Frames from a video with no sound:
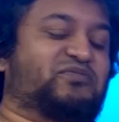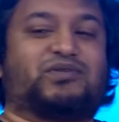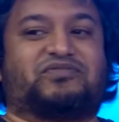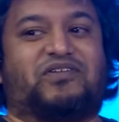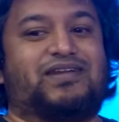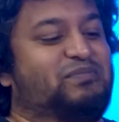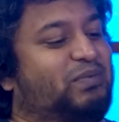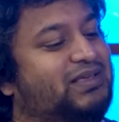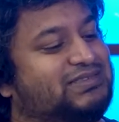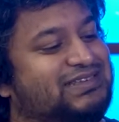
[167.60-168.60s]
What a funny
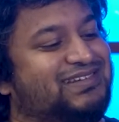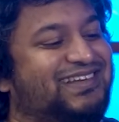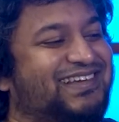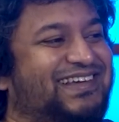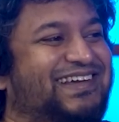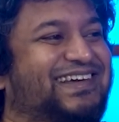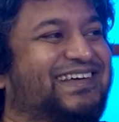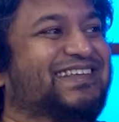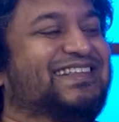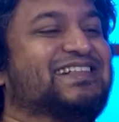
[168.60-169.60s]
person.
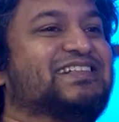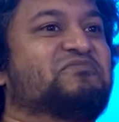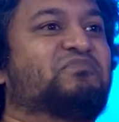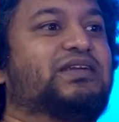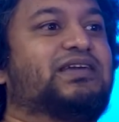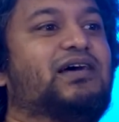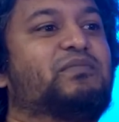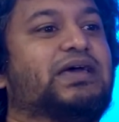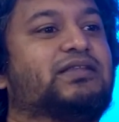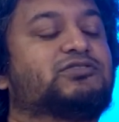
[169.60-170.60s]
But yeah, man.